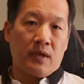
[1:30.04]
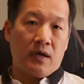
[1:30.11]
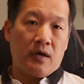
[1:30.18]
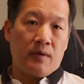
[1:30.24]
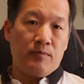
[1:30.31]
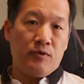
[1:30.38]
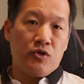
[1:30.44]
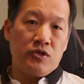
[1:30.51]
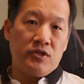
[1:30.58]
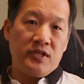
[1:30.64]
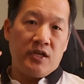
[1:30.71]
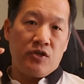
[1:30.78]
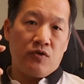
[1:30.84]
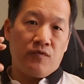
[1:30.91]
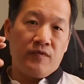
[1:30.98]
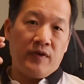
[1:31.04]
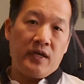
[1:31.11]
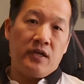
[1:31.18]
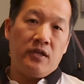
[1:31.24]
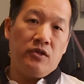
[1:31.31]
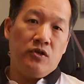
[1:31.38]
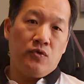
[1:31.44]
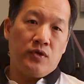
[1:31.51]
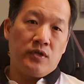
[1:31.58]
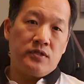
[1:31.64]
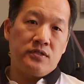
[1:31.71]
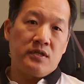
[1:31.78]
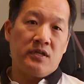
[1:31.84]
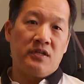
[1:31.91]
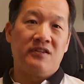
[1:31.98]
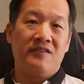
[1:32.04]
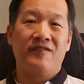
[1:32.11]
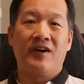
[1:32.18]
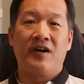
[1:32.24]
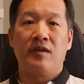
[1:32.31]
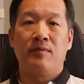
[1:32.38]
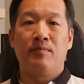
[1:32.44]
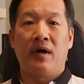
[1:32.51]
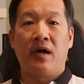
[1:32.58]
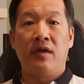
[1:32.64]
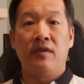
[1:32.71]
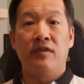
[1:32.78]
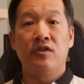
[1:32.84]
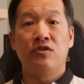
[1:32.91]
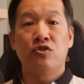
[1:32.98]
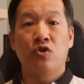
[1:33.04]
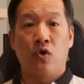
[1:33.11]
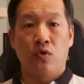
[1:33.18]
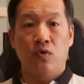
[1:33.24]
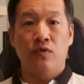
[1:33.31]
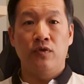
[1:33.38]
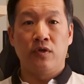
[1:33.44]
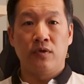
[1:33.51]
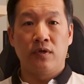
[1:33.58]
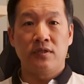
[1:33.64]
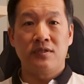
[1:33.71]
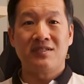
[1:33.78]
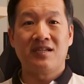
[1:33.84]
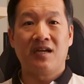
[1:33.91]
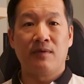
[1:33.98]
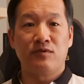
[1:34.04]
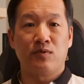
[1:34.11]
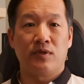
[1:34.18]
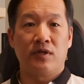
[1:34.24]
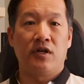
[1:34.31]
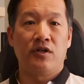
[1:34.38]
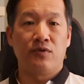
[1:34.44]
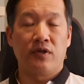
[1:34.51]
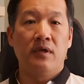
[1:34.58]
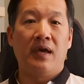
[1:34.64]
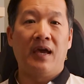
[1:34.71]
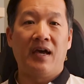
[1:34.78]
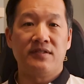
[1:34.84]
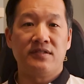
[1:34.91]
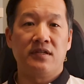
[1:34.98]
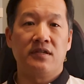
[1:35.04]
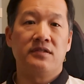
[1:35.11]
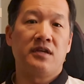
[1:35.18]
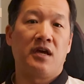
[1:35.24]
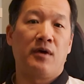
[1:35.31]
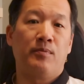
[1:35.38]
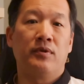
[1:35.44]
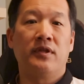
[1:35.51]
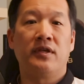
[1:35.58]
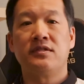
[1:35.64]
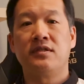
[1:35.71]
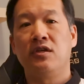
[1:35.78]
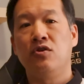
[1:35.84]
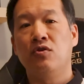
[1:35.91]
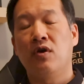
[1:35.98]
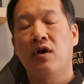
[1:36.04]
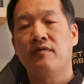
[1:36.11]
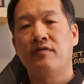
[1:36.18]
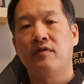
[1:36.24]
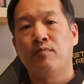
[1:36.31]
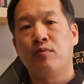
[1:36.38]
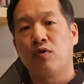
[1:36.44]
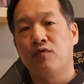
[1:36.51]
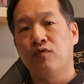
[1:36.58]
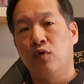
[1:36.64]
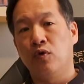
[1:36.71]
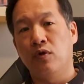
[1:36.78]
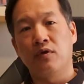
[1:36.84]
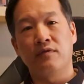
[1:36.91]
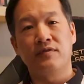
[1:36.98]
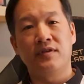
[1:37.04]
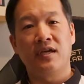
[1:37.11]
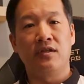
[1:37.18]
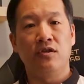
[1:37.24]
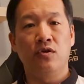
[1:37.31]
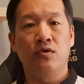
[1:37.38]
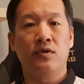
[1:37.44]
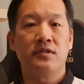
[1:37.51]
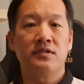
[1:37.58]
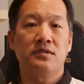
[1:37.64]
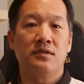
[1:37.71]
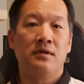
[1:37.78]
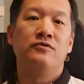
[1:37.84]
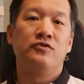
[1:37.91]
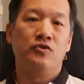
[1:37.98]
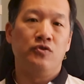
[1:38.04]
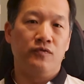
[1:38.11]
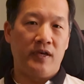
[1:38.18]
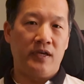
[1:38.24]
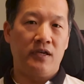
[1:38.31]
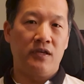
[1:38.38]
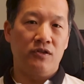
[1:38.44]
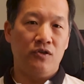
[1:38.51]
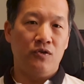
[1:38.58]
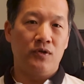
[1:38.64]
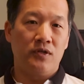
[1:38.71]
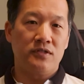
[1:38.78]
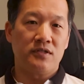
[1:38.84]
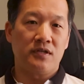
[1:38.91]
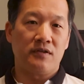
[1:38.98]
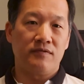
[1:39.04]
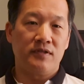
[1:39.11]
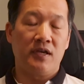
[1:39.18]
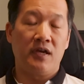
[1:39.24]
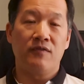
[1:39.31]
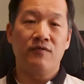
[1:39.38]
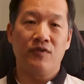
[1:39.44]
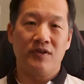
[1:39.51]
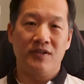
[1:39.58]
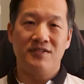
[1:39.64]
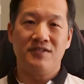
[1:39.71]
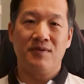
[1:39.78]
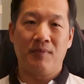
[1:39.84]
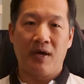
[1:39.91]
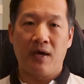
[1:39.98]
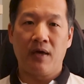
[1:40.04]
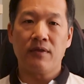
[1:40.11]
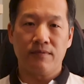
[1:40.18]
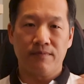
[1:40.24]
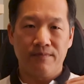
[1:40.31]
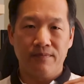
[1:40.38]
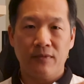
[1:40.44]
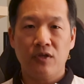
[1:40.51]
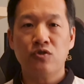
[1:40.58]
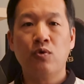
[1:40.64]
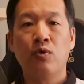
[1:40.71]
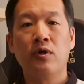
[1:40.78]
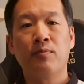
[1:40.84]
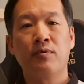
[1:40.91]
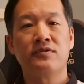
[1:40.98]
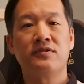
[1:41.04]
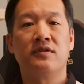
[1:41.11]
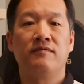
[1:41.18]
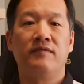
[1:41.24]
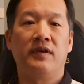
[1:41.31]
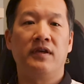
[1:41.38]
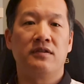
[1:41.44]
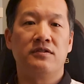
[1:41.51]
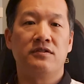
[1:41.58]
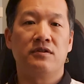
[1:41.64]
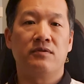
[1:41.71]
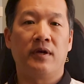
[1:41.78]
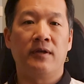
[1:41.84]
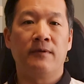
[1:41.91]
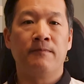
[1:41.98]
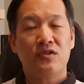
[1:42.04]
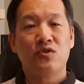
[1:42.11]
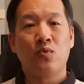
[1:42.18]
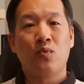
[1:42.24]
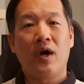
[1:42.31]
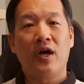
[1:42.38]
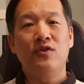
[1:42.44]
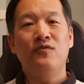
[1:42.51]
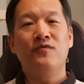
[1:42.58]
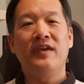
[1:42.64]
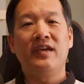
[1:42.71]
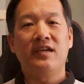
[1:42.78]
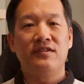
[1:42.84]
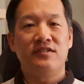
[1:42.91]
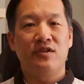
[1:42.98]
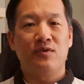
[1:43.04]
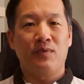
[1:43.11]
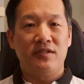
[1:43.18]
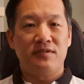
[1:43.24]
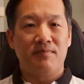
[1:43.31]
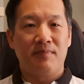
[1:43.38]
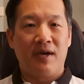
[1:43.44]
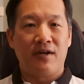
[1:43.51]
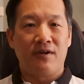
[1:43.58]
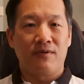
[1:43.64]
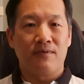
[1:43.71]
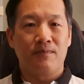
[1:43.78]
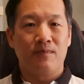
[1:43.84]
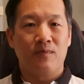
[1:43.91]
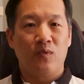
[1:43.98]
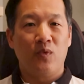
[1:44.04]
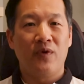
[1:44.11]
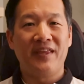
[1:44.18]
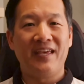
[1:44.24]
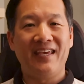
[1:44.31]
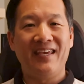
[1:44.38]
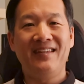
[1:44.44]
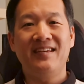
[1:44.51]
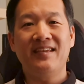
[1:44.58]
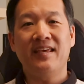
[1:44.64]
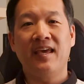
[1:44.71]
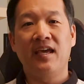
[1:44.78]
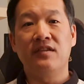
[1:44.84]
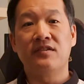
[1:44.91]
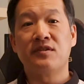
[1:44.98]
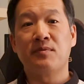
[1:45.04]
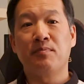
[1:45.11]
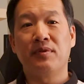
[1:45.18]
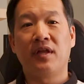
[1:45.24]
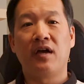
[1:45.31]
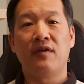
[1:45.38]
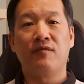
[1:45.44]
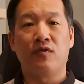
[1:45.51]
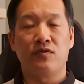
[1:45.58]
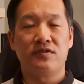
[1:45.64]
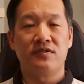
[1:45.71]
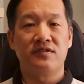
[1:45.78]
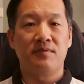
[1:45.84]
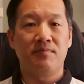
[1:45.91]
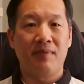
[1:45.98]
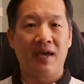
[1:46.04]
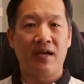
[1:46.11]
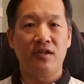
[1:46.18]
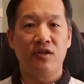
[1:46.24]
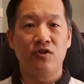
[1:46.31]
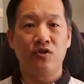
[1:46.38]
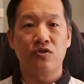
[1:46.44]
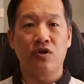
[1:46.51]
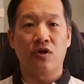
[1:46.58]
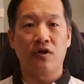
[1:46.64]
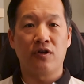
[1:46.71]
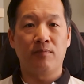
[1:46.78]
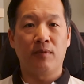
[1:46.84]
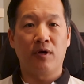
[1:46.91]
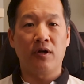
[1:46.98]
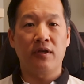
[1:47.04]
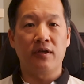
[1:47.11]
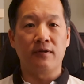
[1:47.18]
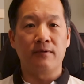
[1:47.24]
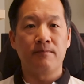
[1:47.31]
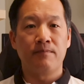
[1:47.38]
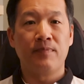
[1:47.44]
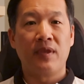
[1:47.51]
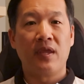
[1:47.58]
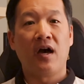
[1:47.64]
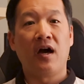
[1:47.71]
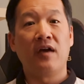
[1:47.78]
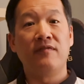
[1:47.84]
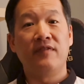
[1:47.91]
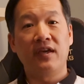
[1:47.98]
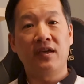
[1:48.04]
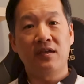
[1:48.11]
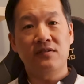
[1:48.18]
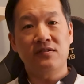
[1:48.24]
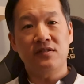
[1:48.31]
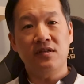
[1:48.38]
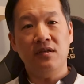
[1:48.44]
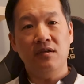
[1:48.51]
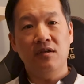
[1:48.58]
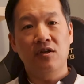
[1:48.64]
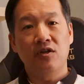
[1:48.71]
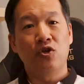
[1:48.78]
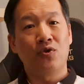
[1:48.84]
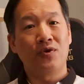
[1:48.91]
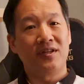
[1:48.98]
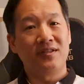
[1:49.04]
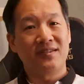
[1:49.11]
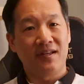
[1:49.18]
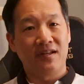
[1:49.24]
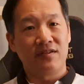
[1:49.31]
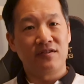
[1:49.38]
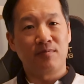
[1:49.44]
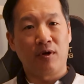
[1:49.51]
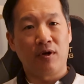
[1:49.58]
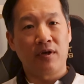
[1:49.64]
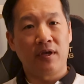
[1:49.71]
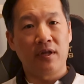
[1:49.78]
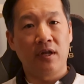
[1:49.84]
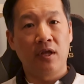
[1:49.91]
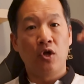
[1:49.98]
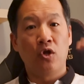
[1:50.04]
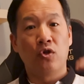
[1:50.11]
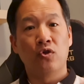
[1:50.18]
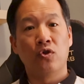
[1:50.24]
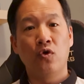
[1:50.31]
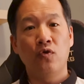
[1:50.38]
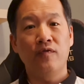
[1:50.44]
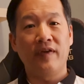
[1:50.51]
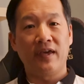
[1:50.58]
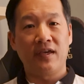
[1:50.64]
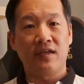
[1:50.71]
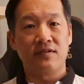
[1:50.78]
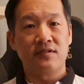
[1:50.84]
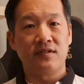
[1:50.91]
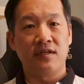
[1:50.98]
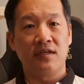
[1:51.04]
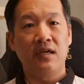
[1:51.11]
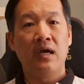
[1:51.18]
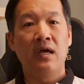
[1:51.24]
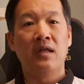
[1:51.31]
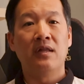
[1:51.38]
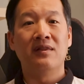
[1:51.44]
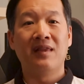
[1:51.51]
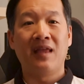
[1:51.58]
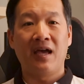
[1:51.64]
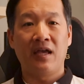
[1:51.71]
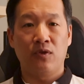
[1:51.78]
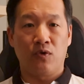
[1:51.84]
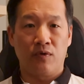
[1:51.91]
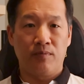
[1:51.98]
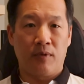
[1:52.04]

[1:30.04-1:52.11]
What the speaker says: you can take your vacant units divided by the total units times 100. As an example, let's say you have a portfolio of 10 units, 2 vacant units out of 10 for easy math, 20% vacancy rate. So why do vacancy rates matter? Well, they indicate supply versus demand in your target market. High vacancy, you're in a tenant's market. Low vacancy, landlord